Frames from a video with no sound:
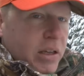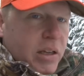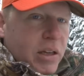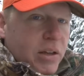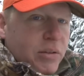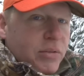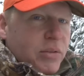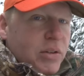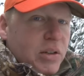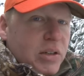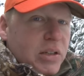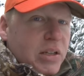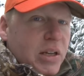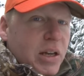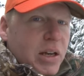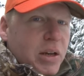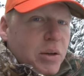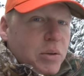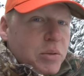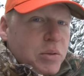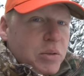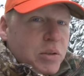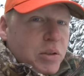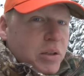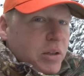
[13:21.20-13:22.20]
If in
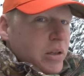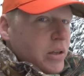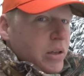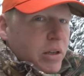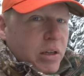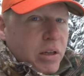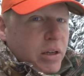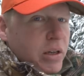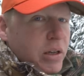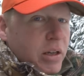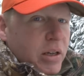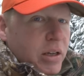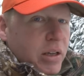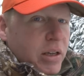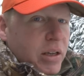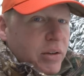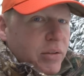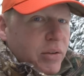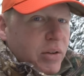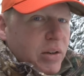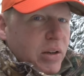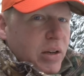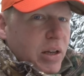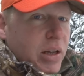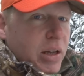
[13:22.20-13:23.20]
doubt,
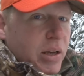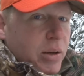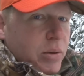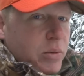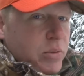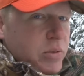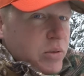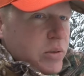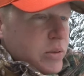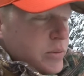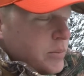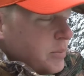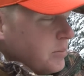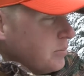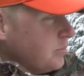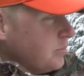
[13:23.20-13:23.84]
give it an out.